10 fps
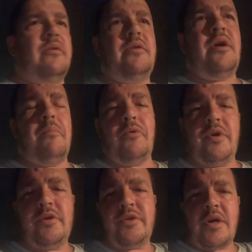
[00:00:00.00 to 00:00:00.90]
a couple
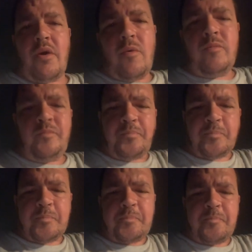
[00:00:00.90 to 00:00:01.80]
years ago,
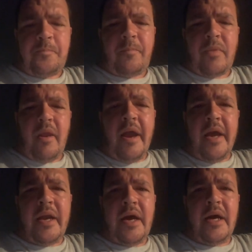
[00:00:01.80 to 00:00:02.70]

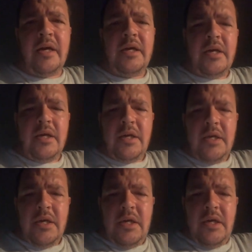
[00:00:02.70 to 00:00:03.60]
and
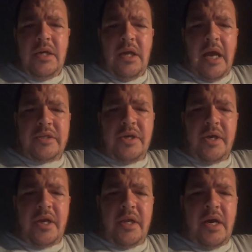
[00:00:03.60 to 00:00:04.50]
I
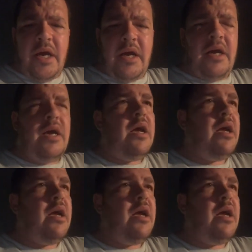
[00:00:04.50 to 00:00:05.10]
took and